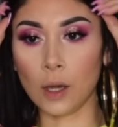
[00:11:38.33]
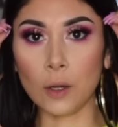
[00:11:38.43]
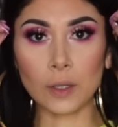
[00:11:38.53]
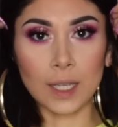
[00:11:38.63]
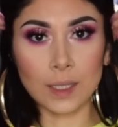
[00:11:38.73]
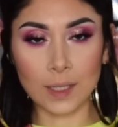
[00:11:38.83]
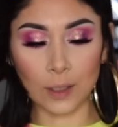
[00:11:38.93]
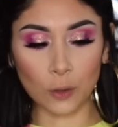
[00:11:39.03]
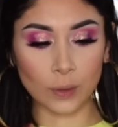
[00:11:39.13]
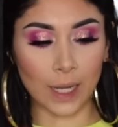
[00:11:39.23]
Okay,
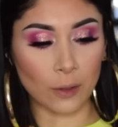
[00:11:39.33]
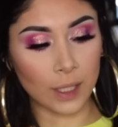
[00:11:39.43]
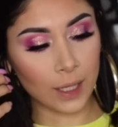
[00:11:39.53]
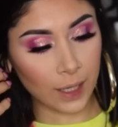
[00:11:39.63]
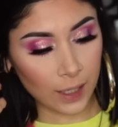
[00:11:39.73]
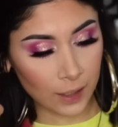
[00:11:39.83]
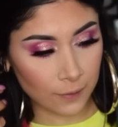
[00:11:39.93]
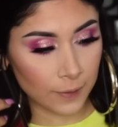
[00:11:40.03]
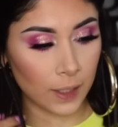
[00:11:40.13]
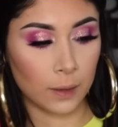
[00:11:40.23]
so now that I
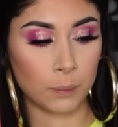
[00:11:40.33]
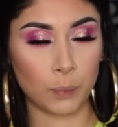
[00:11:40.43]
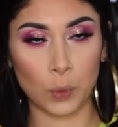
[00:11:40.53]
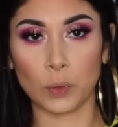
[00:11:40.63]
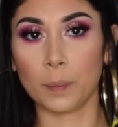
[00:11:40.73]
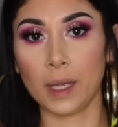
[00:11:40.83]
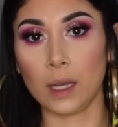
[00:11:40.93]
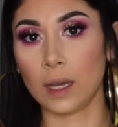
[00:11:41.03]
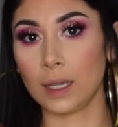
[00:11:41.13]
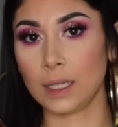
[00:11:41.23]
have both my
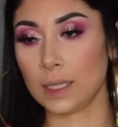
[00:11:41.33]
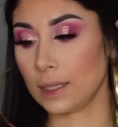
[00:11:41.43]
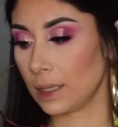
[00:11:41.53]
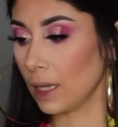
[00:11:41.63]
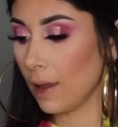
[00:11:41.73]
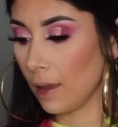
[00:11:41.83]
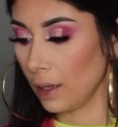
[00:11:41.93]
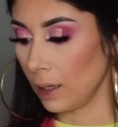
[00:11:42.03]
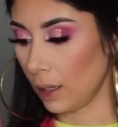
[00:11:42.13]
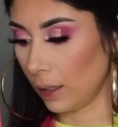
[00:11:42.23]
eyes
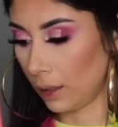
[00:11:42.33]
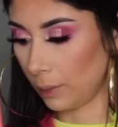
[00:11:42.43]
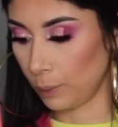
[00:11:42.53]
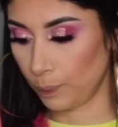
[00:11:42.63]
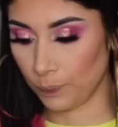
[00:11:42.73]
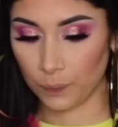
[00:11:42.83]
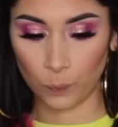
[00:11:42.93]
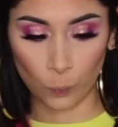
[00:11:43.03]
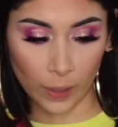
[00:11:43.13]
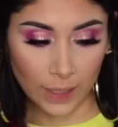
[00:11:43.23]

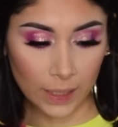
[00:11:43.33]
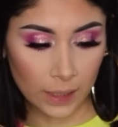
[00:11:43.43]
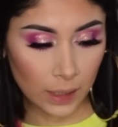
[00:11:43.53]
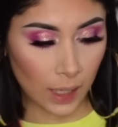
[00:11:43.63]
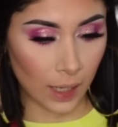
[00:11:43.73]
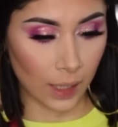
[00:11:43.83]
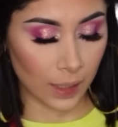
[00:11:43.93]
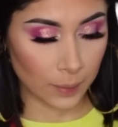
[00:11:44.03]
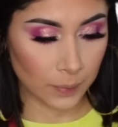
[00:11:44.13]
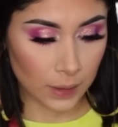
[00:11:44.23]
ready,
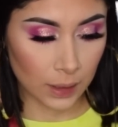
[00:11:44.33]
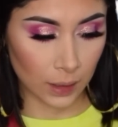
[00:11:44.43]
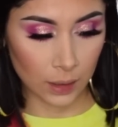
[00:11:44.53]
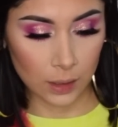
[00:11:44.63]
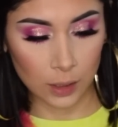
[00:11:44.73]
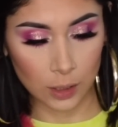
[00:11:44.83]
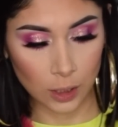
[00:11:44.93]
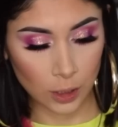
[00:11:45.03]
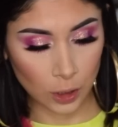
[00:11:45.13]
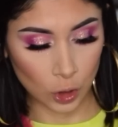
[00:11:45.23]
I'm
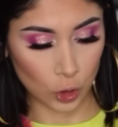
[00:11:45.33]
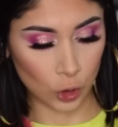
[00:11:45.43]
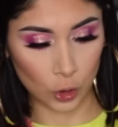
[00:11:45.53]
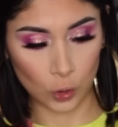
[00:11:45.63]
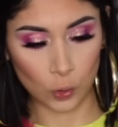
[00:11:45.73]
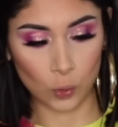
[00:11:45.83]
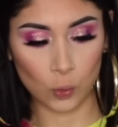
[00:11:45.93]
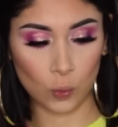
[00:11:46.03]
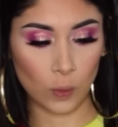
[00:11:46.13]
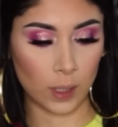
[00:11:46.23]
gonna
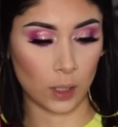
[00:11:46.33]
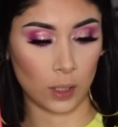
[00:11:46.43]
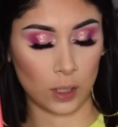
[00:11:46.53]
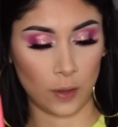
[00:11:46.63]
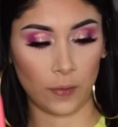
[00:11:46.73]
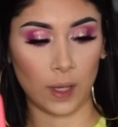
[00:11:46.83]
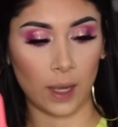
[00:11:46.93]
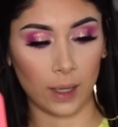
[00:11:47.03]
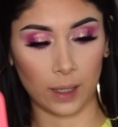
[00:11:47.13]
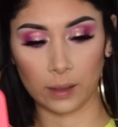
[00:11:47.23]
do the
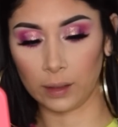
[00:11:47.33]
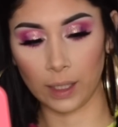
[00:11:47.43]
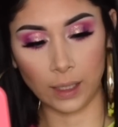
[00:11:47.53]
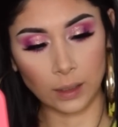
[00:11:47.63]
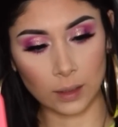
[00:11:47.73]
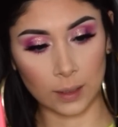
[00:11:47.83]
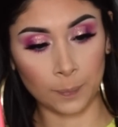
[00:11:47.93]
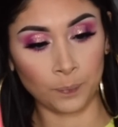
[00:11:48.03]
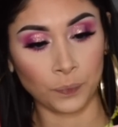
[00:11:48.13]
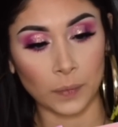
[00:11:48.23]
highlight
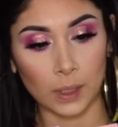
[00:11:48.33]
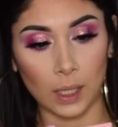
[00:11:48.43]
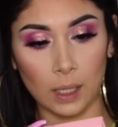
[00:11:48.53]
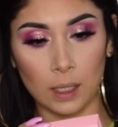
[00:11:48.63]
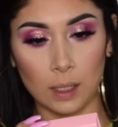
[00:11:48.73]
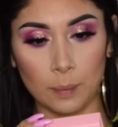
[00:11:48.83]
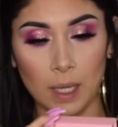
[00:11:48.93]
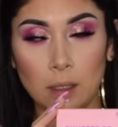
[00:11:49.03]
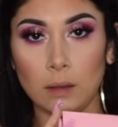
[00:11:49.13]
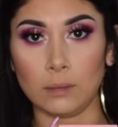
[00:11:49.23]

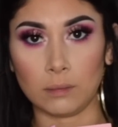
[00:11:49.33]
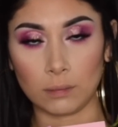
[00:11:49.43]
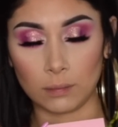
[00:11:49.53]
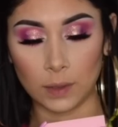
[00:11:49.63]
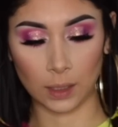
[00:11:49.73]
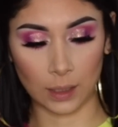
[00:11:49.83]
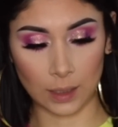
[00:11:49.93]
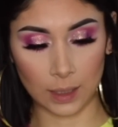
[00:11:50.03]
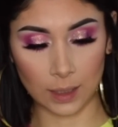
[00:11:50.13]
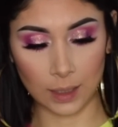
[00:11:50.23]
and the
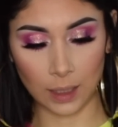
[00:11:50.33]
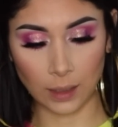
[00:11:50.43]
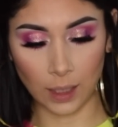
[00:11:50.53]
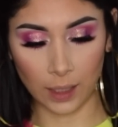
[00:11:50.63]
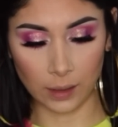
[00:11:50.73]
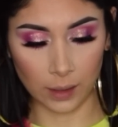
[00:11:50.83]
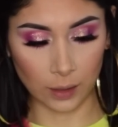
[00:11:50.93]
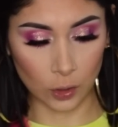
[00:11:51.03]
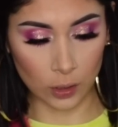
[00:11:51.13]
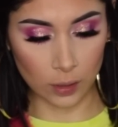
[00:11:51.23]
ANNETTE69
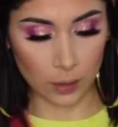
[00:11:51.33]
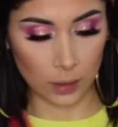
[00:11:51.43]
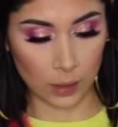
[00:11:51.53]
highlighter.